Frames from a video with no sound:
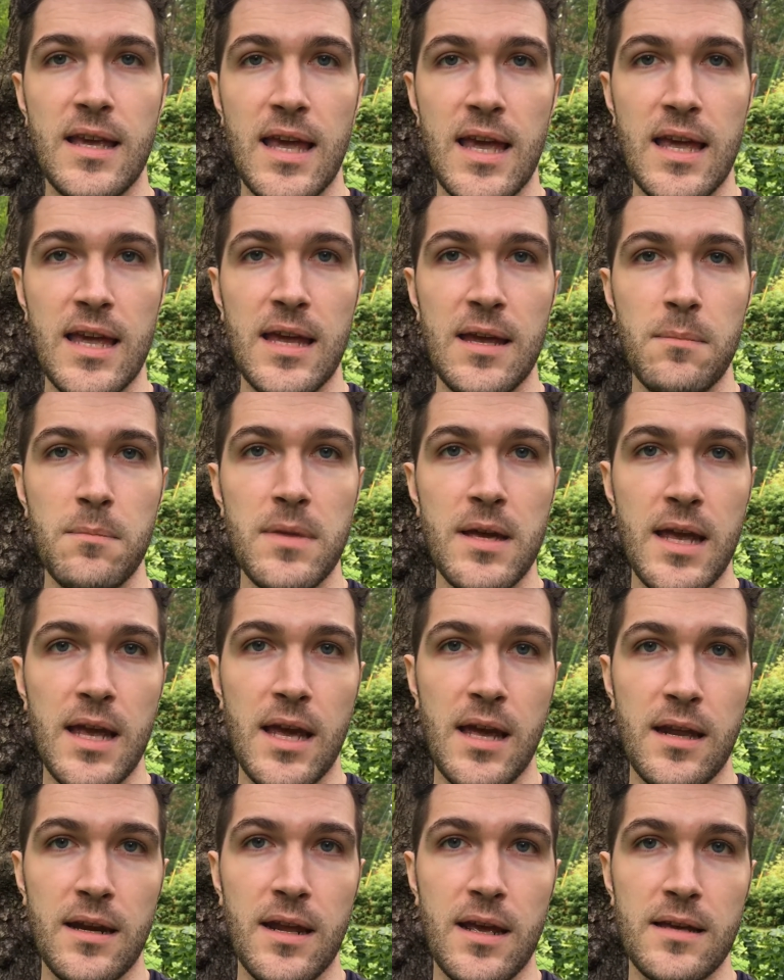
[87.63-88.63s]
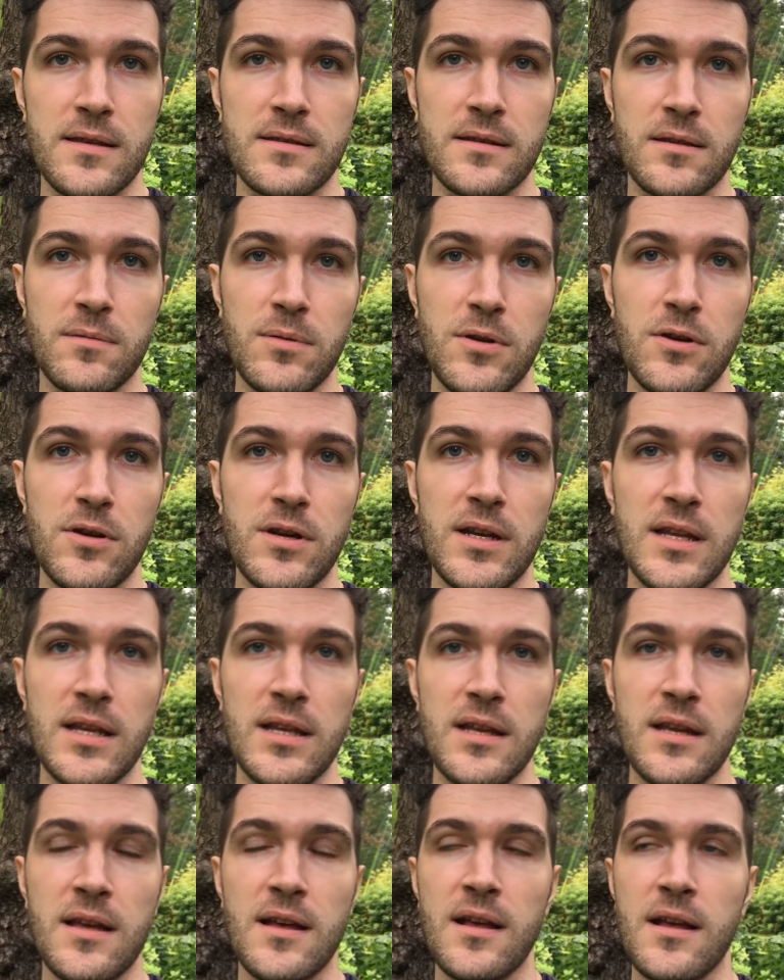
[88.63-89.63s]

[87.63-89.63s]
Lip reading: game and as a community